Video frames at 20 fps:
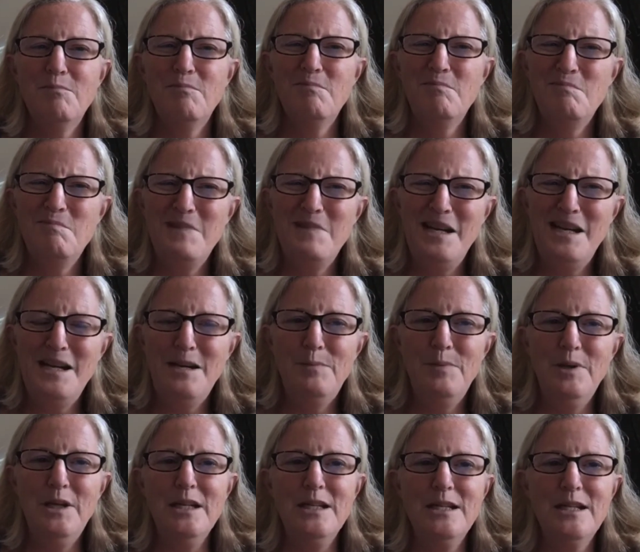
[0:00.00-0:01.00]

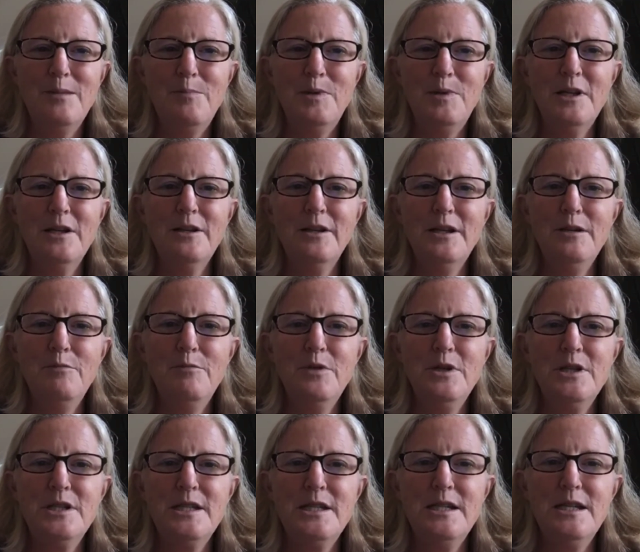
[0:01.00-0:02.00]
Maybe. Typically
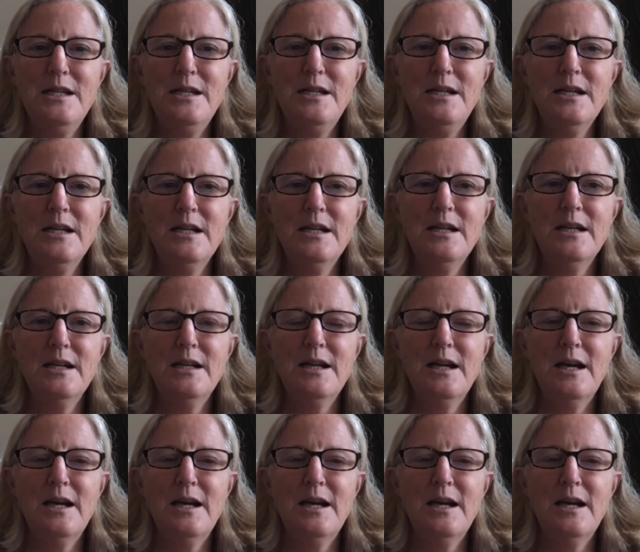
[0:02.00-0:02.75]
we see